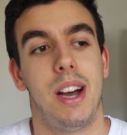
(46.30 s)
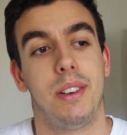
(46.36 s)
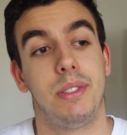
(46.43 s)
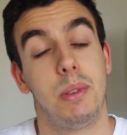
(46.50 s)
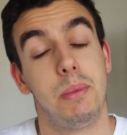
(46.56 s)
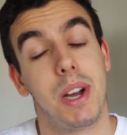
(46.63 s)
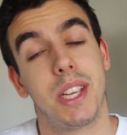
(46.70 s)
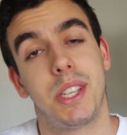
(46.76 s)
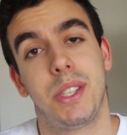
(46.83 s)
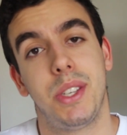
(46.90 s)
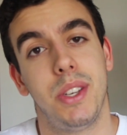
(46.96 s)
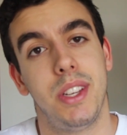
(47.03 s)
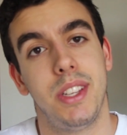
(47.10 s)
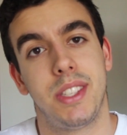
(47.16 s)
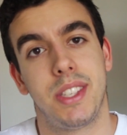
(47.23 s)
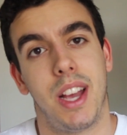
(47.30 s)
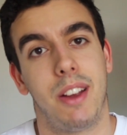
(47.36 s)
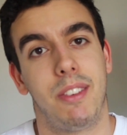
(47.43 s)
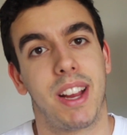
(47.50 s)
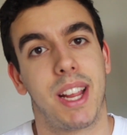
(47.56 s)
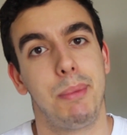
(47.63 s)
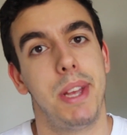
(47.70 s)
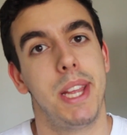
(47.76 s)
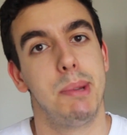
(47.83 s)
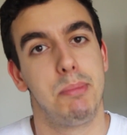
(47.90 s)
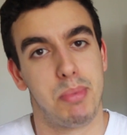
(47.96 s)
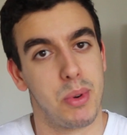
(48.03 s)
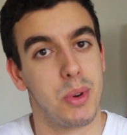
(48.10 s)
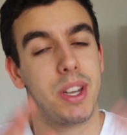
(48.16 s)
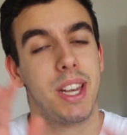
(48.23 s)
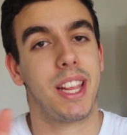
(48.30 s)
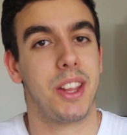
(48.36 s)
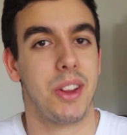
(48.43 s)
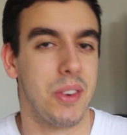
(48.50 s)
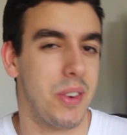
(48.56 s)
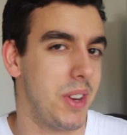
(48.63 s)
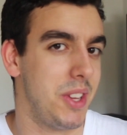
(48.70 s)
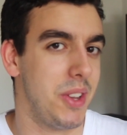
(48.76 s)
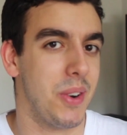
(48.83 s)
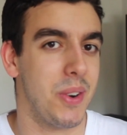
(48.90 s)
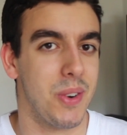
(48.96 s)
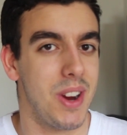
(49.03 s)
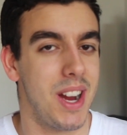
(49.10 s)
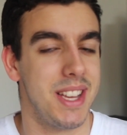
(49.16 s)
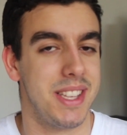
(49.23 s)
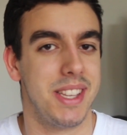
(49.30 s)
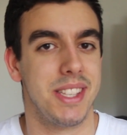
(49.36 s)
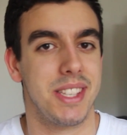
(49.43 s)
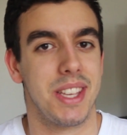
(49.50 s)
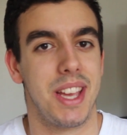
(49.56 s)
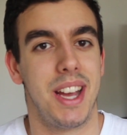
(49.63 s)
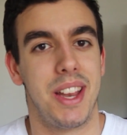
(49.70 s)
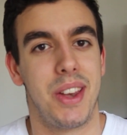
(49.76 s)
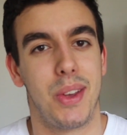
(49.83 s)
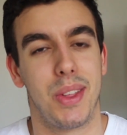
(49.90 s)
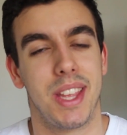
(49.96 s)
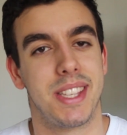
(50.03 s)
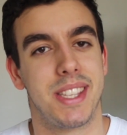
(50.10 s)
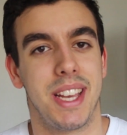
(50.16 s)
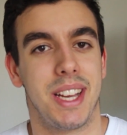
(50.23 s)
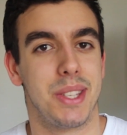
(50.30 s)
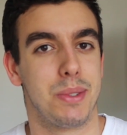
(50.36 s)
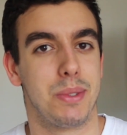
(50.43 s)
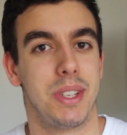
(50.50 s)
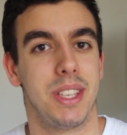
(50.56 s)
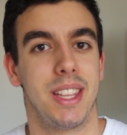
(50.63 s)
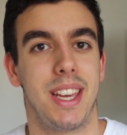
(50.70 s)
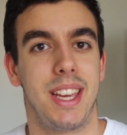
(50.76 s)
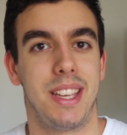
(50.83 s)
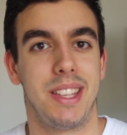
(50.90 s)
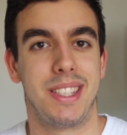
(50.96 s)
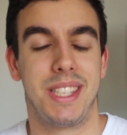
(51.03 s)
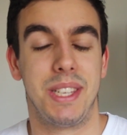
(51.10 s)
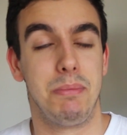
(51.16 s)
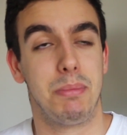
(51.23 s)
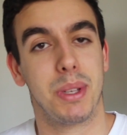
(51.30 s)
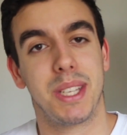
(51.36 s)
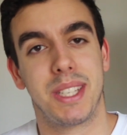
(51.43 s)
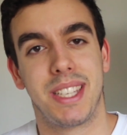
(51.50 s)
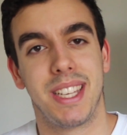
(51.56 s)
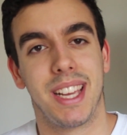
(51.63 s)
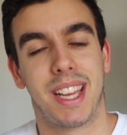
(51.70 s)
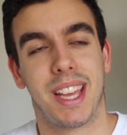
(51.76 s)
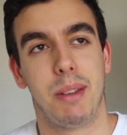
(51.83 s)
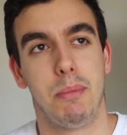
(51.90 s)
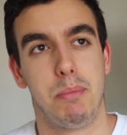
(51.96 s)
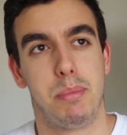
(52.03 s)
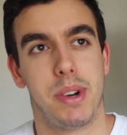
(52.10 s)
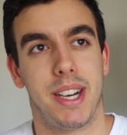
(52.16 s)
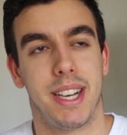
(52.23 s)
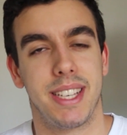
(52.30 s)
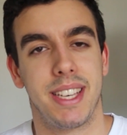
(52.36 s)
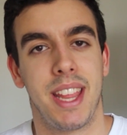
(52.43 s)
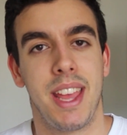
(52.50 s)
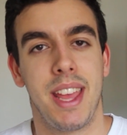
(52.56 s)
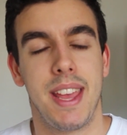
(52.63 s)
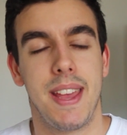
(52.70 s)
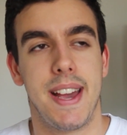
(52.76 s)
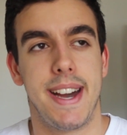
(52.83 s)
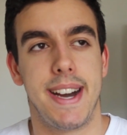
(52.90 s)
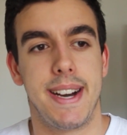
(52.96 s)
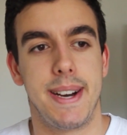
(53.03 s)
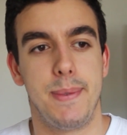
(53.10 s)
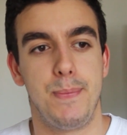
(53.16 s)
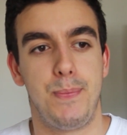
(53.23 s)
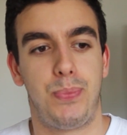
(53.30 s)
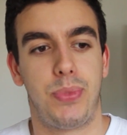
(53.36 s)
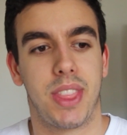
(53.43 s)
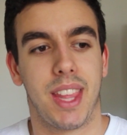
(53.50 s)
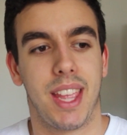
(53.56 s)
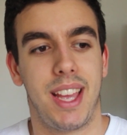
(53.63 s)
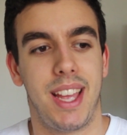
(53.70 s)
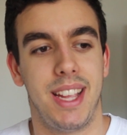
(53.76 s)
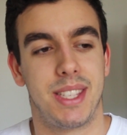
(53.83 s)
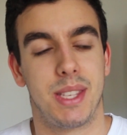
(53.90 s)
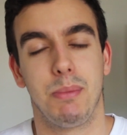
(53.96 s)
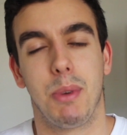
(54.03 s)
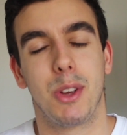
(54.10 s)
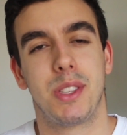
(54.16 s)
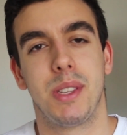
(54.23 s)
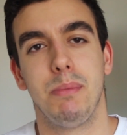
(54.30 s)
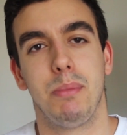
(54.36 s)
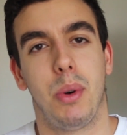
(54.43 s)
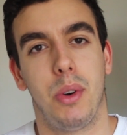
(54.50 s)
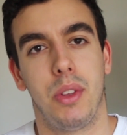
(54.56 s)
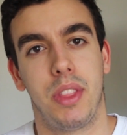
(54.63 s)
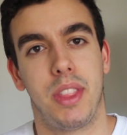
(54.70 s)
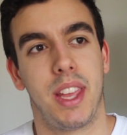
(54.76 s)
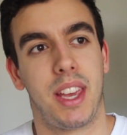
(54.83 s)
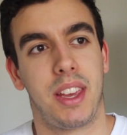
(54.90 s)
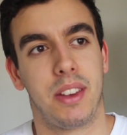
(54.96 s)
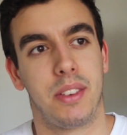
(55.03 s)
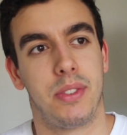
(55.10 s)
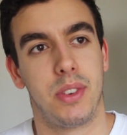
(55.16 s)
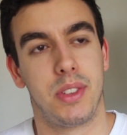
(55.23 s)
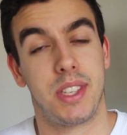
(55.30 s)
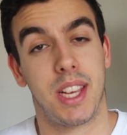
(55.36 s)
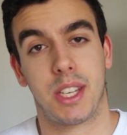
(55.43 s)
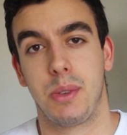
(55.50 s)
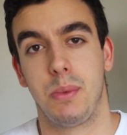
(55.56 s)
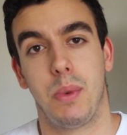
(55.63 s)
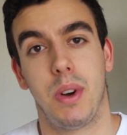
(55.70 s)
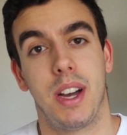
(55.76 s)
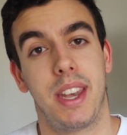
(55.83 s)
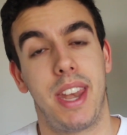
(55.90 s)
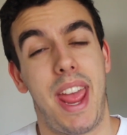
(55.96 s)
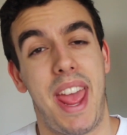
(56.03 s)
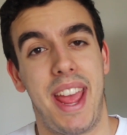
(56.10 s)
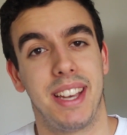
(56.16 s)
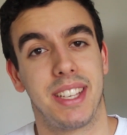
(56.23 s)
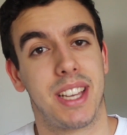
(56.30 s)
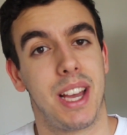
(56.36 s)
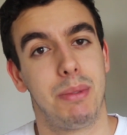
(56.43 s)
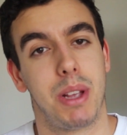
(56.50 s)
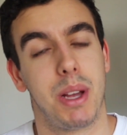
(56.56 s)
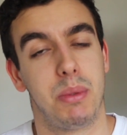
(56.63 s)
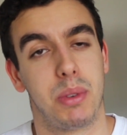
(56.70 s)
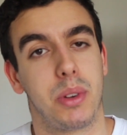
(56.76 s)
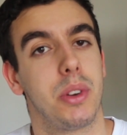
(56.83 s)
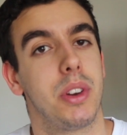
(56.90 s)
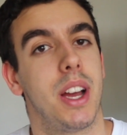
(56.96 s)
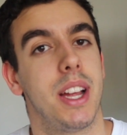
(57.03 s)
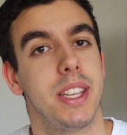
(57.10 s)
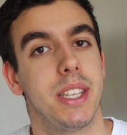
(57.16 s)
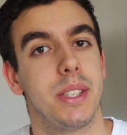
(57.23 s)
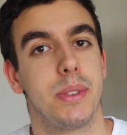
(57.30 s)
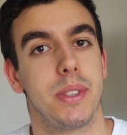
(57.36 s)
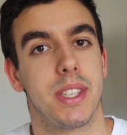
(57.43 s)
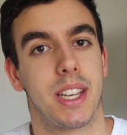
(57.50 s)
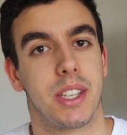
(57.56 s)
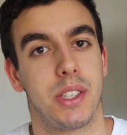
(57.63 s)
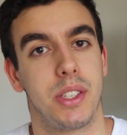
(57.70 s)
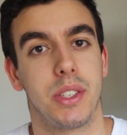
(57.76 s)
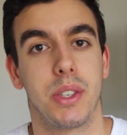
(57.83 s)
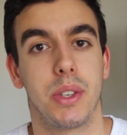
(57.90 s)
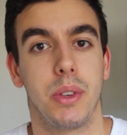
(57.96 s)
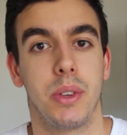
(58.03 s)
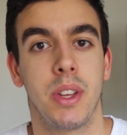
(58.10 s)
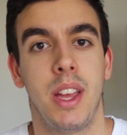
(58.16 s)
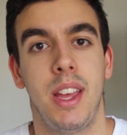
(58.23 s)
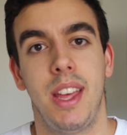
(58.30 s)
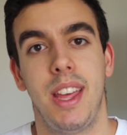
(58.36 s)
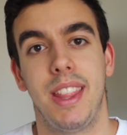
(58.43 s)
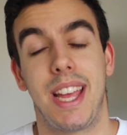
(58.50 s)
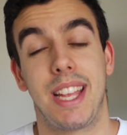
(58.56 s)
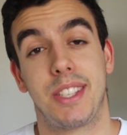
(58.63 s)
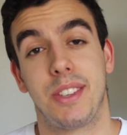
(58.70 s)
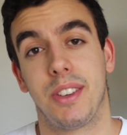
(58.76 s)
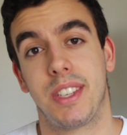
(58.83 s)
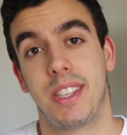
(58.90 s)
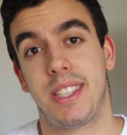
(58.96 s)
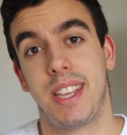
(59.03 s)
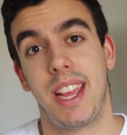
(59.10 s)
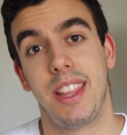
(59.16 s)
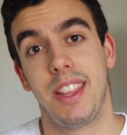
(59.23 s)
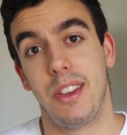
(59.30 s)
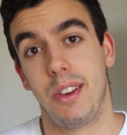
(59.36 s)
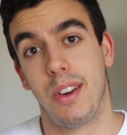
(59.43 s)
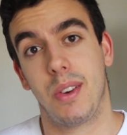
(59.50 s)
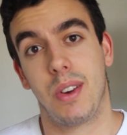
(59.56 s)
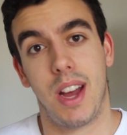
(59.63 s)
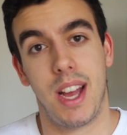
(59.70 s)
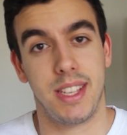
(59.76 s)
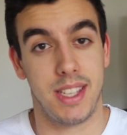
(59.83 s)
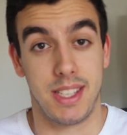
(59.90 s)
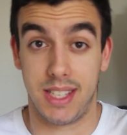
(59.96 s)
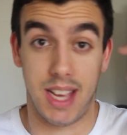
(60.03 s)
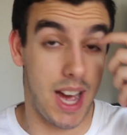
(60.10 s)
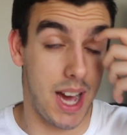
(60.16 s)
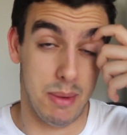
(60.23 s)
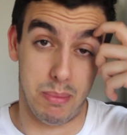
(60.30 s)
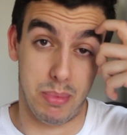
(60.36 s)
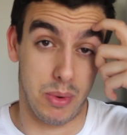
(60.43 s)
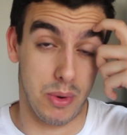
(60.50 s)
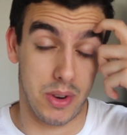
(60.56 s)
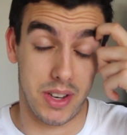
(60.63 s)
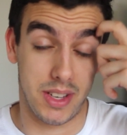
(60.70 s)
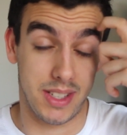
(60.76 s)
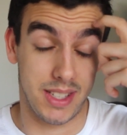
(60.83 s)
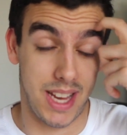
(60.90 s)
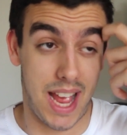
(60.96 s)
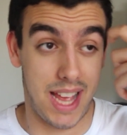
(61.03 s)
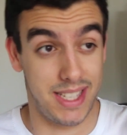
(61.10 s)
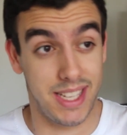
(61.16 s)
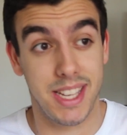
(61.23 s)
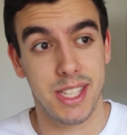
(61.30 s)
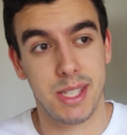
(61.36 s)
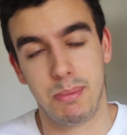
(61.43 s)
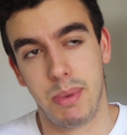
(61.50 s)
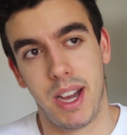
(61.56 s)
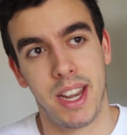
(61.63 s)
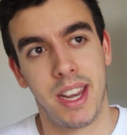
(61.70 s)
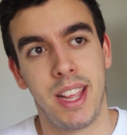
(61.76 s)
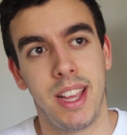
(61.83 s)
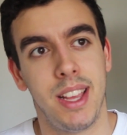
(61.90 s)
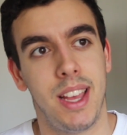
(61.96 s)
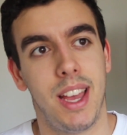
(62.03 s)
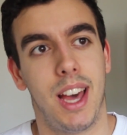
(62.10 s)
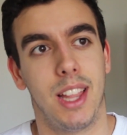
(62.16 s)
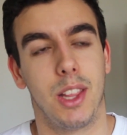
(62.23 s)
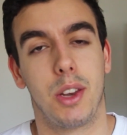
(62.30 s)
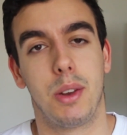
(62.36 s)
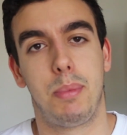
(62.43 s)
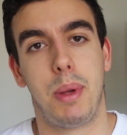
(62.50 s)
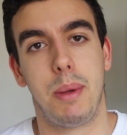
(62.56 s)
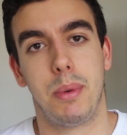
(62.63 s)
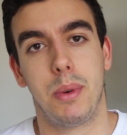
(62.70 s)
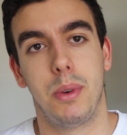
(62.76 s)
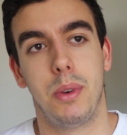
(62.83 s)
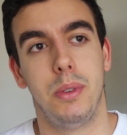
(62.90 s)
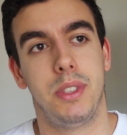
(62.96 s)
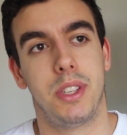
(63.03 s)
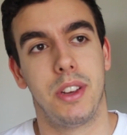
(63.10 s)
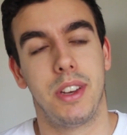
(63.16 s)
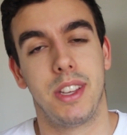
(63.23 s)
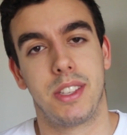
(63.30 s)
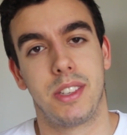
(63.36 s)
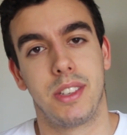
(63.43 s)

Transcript: for my students, I recommend broadening your horizons. I know that sounds really simplistic, but it's the most important thing for section 1 and coming up with good ideas for section 2. That's not to say that your horizons aren't broadened as is, but a lot of people don't